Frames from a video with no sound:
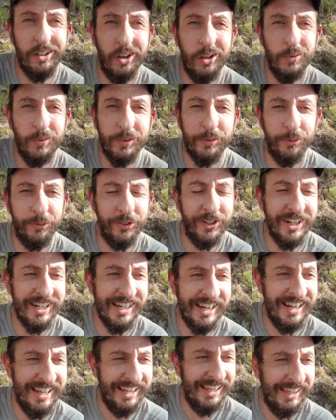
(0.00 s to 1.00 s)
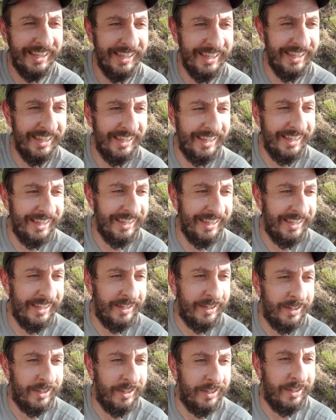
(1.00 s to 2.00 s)
COVID free.
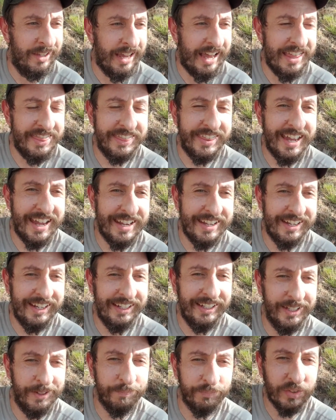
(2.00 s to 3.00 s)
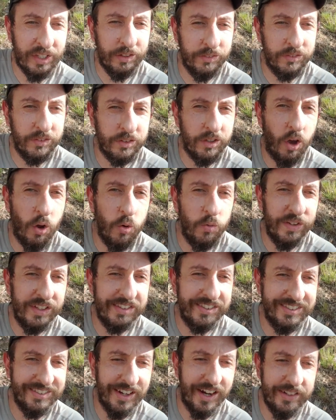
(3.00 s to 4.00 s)
And then COVID
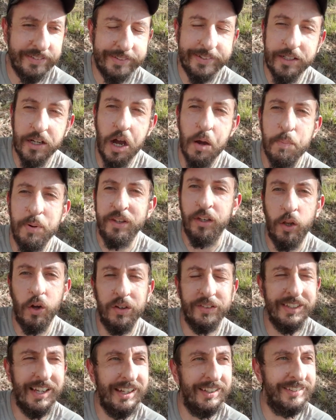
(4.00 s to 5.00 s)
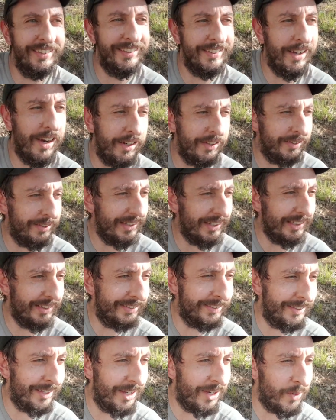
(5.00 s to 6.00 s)
starting up and lockdown starting,
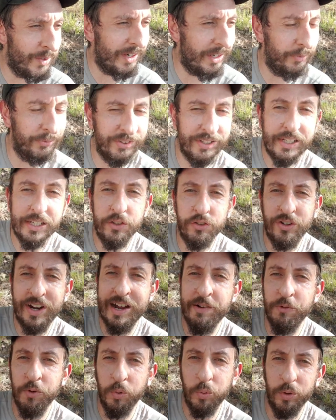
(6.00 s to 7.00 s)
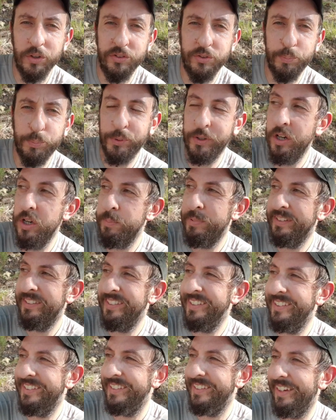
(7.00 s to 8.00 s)
so uh, obviously travel was
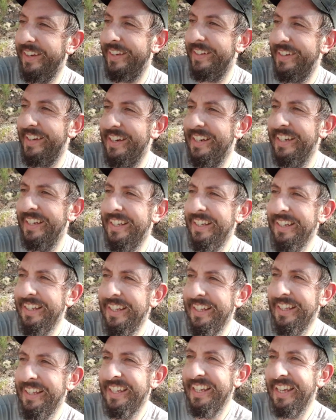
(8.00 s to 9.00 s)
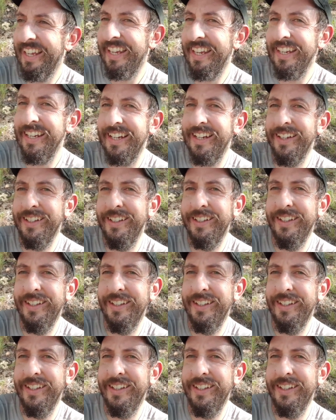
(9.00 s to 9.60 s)
prohibited and uh, yeah,